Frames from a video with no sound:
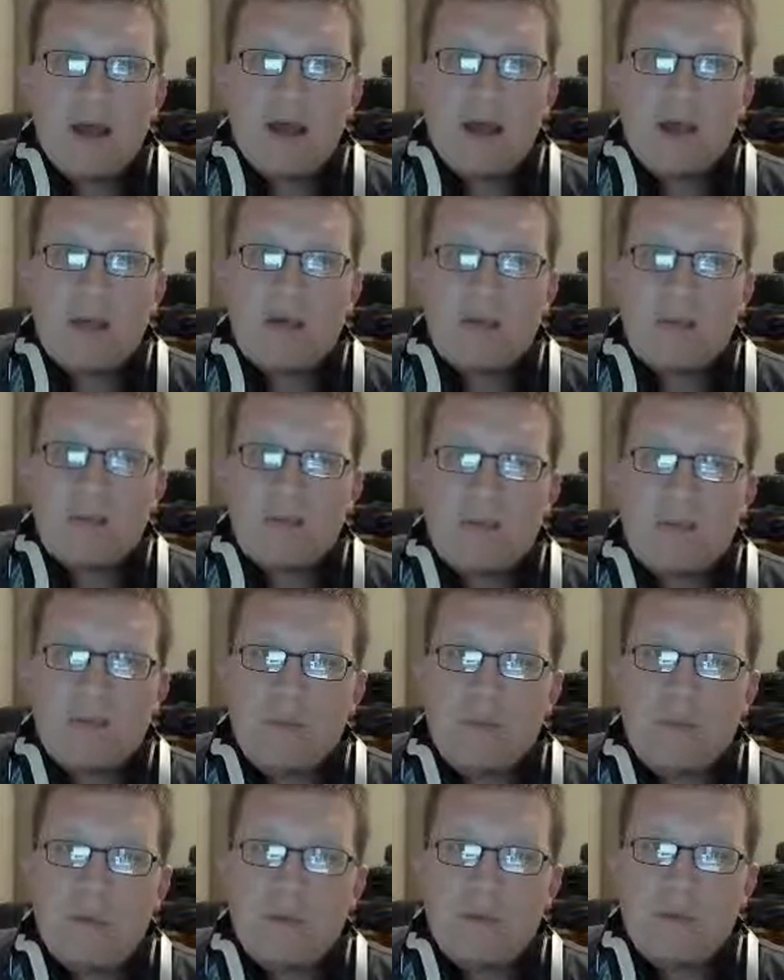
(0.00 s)

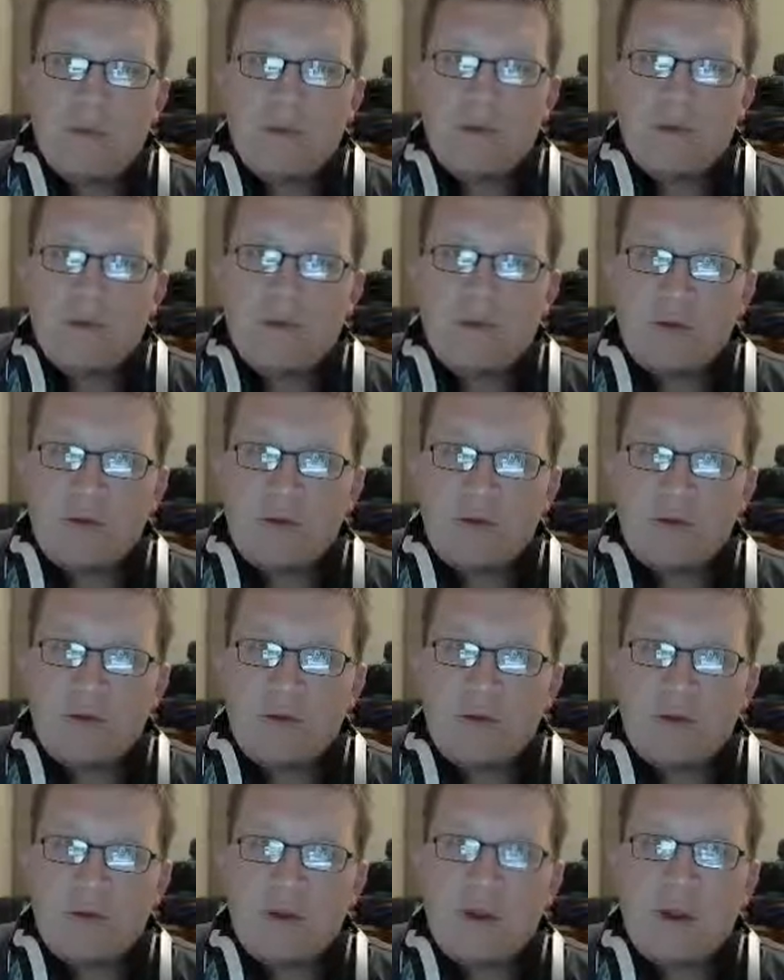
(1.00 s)
And
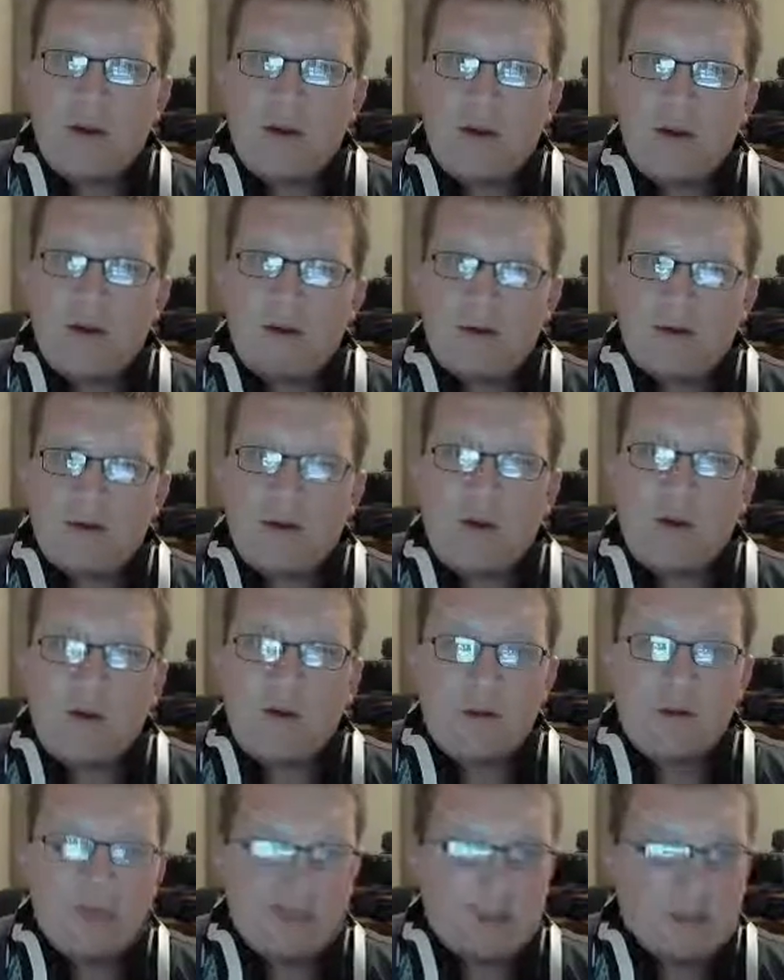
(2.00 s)
the characters are
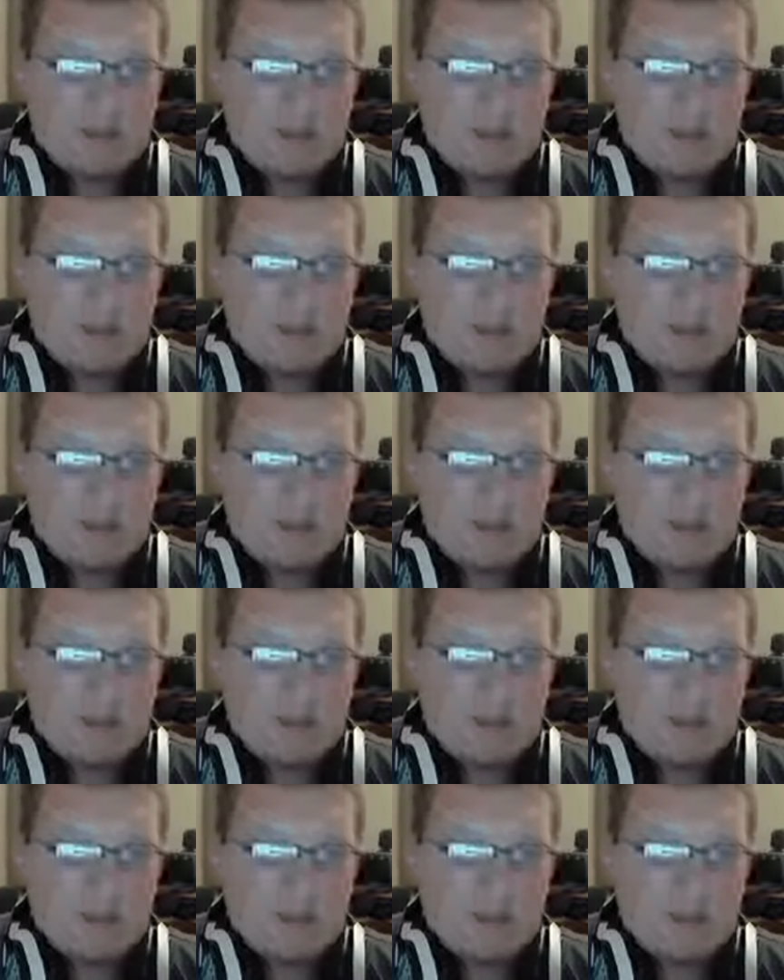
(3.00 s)
all,